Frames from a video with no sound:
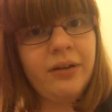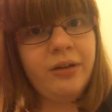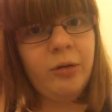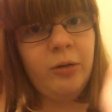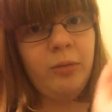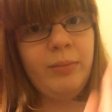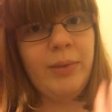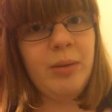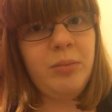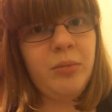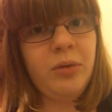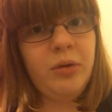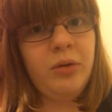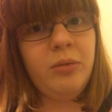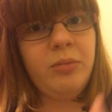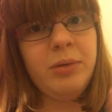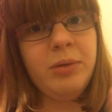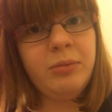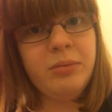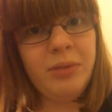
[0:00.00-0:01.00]
all their
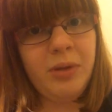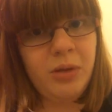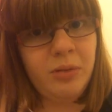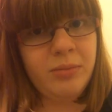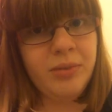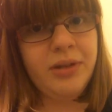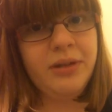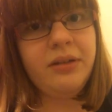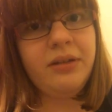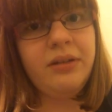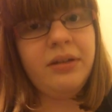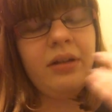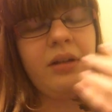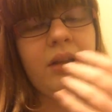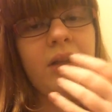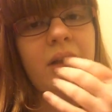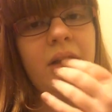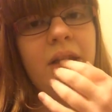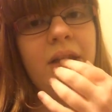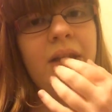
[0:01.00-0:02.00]
memorable moments
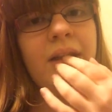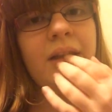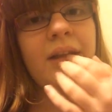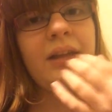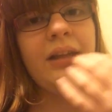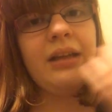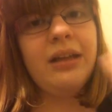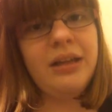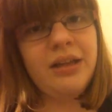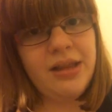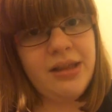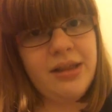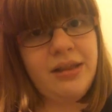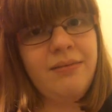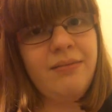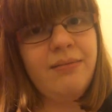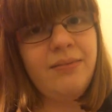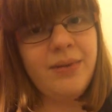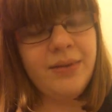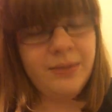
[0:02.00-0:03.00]

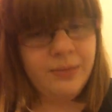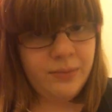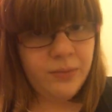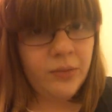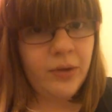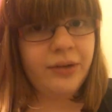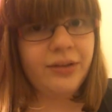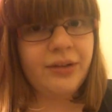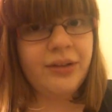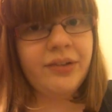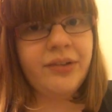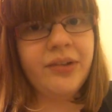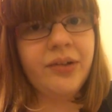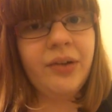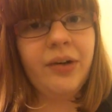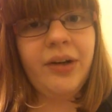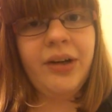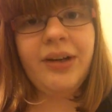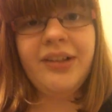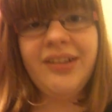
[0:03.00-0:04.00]
in the, throughout the
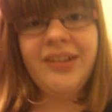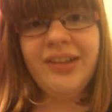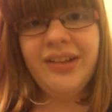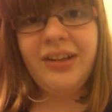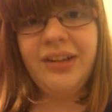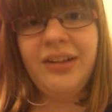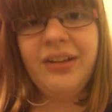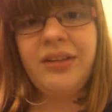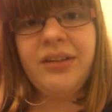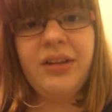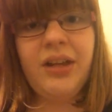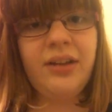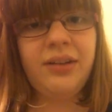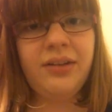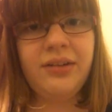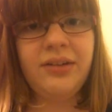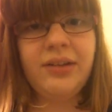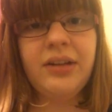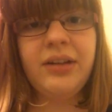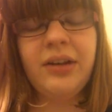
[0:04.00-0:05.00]
series.
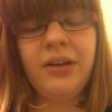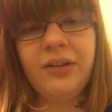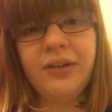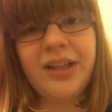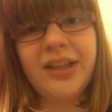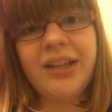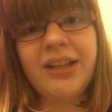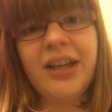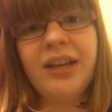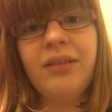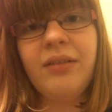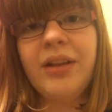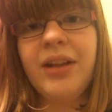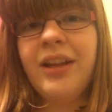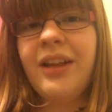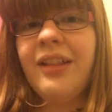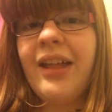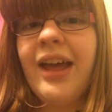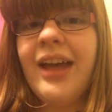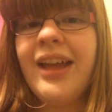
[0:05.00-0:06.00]
That's another thing that I
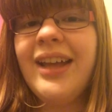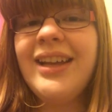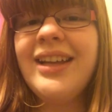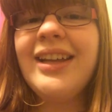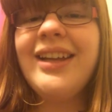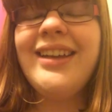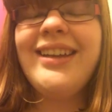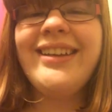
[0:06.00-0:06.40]
really like.